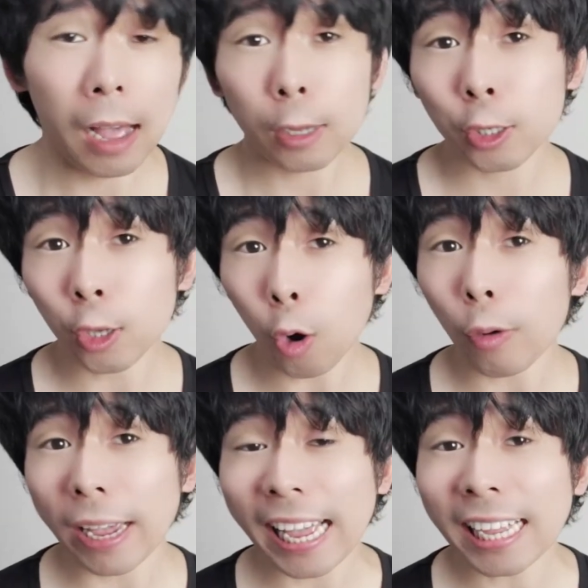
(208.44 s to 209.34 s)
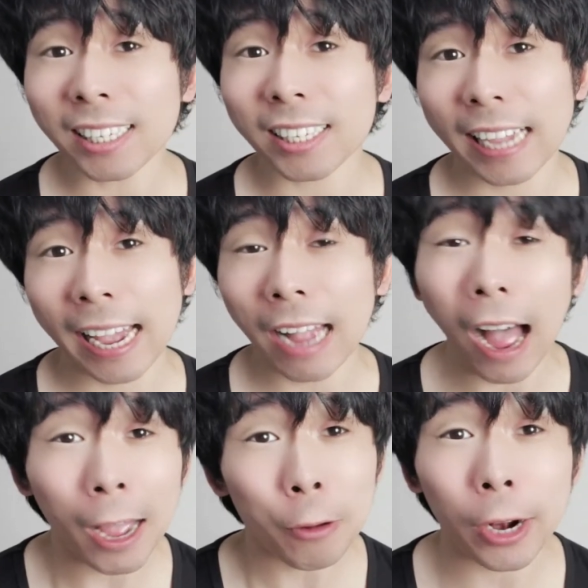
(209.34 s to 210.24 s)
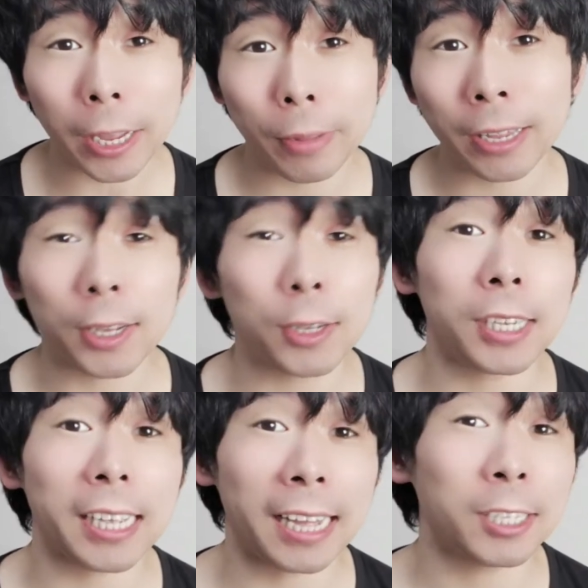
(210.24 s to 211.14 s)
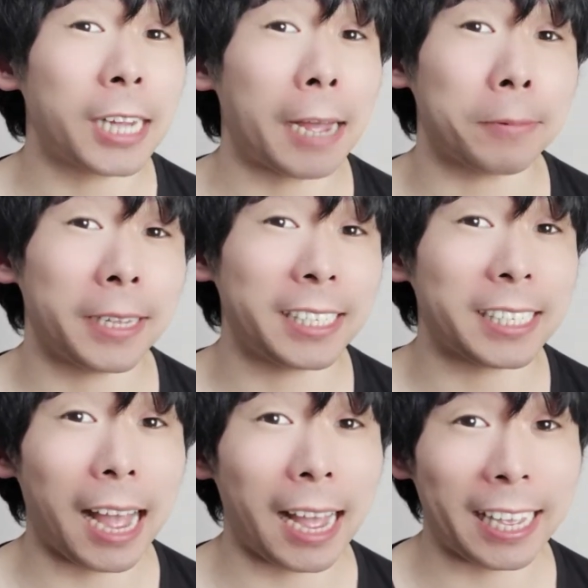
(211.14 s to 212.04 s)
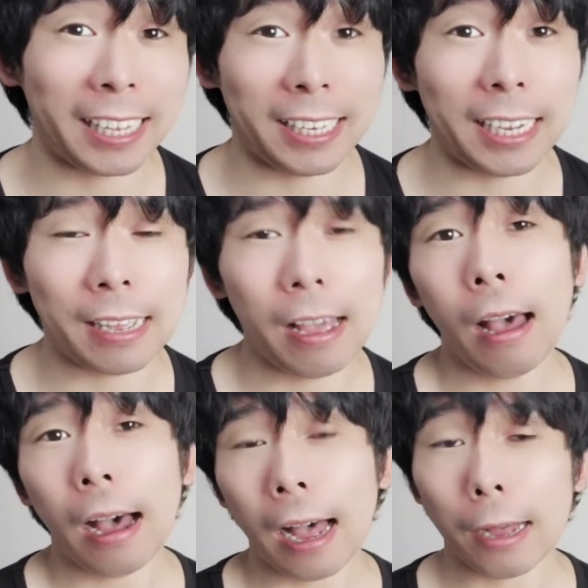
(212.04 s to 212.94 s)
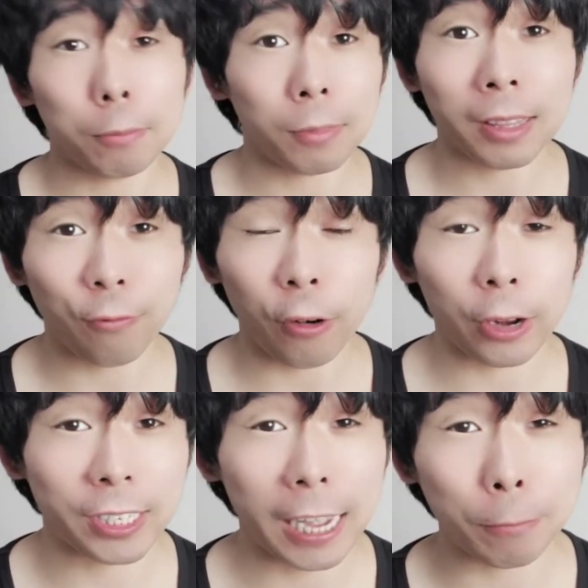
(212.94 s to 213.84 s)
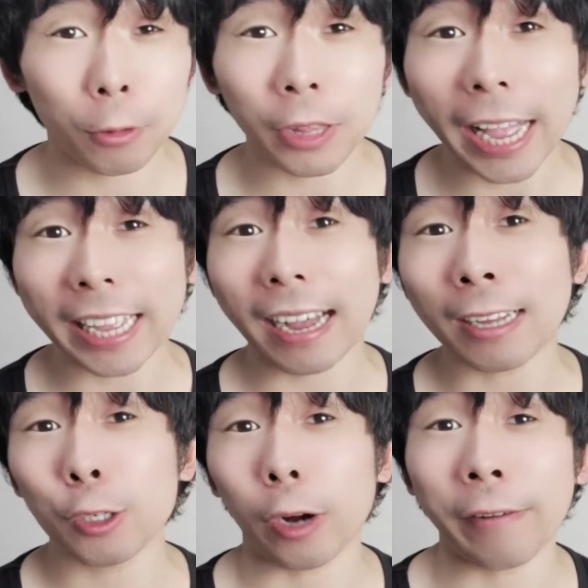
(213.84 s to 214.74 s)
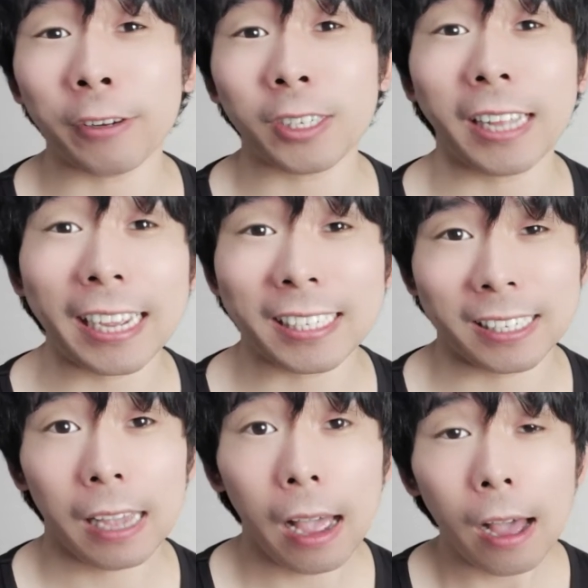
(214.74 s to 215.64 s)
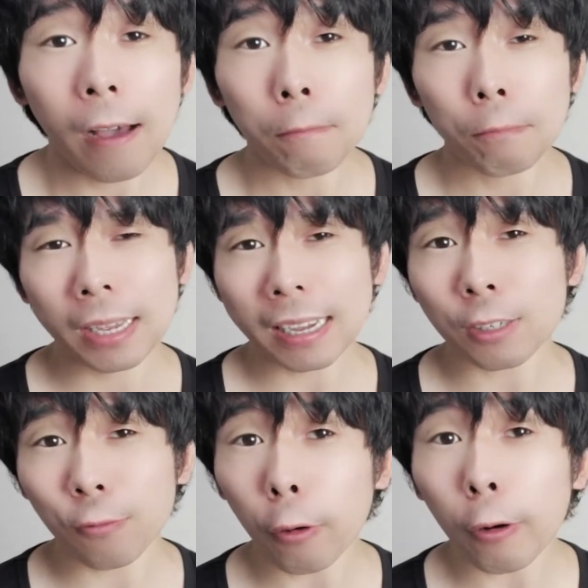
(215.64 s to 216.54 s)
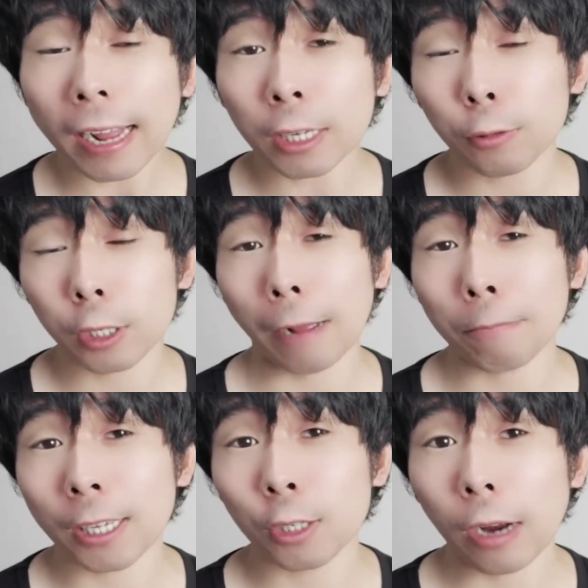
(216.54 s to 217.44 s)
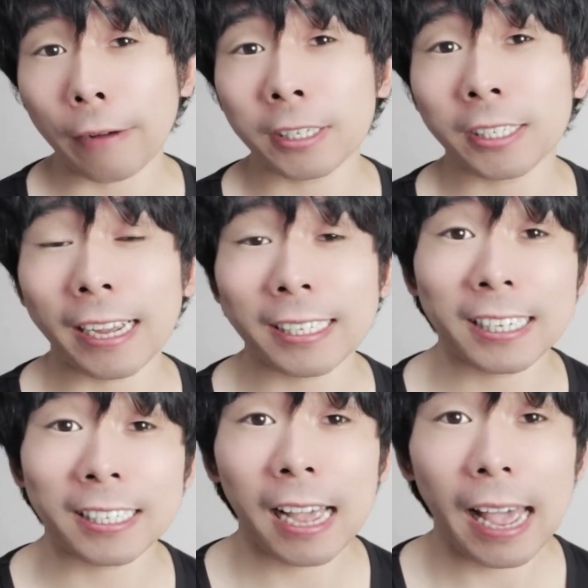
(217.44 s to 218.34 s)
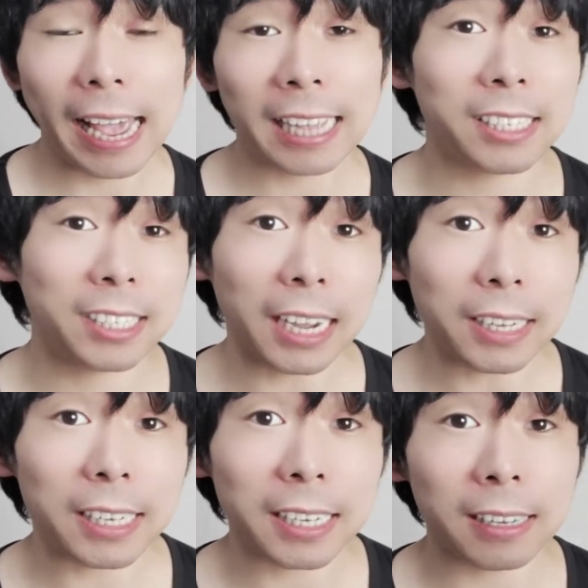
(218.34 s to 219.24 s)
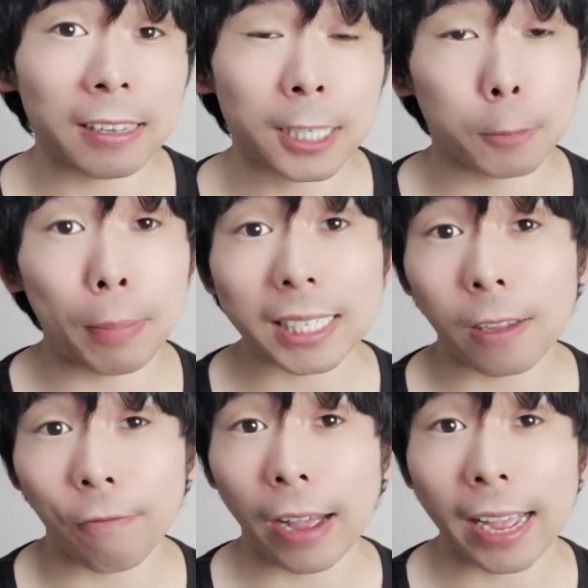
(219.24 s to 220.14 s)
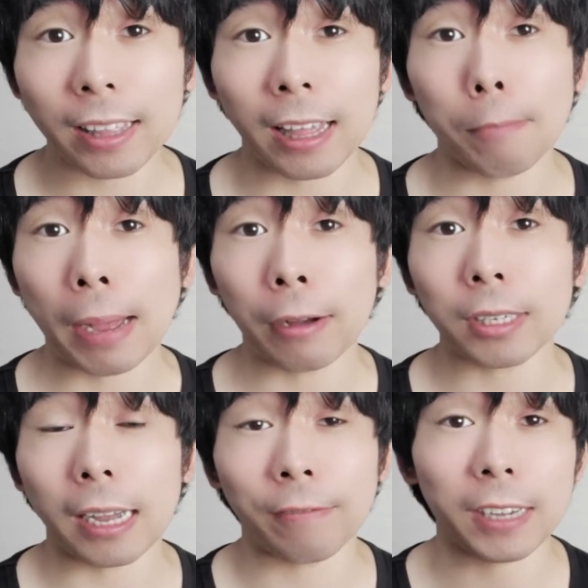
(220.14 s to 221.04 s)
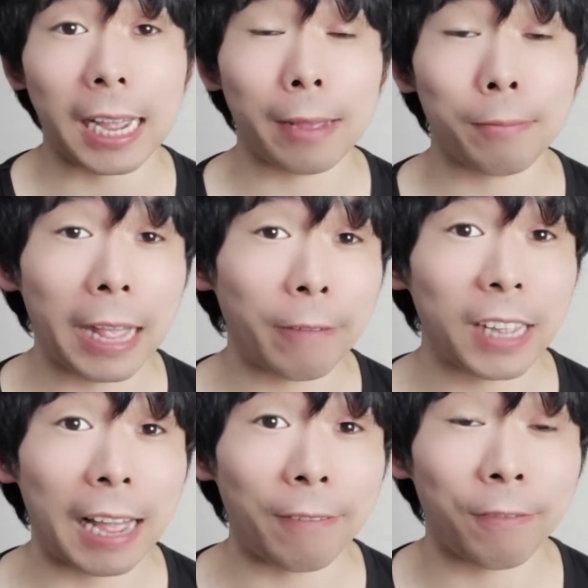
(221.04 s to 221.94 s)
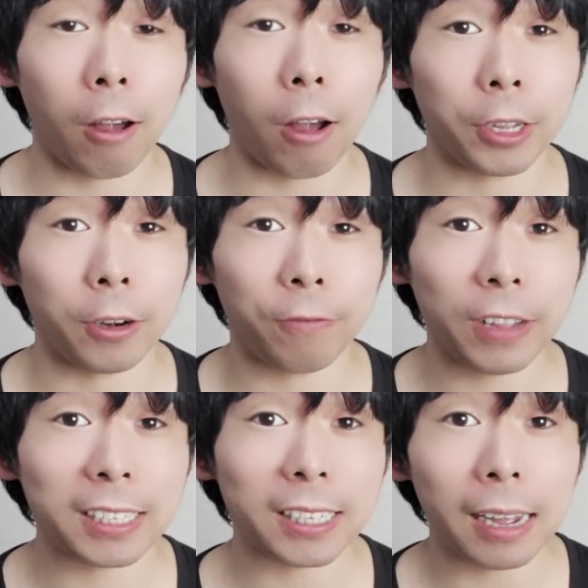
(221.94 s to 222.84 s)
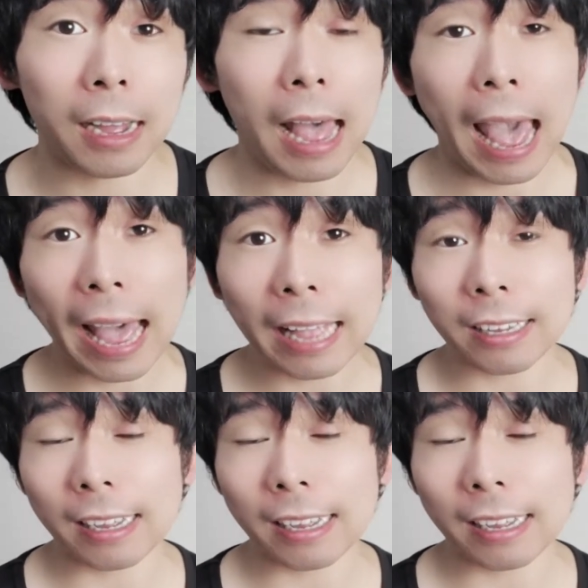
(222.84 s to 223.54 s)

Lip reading: So instead, I recommend using a Japanese ID, for example, like a driver's license. Because for a Japanese driver's license, it doesn't specify the amount of time left you have on your visa, and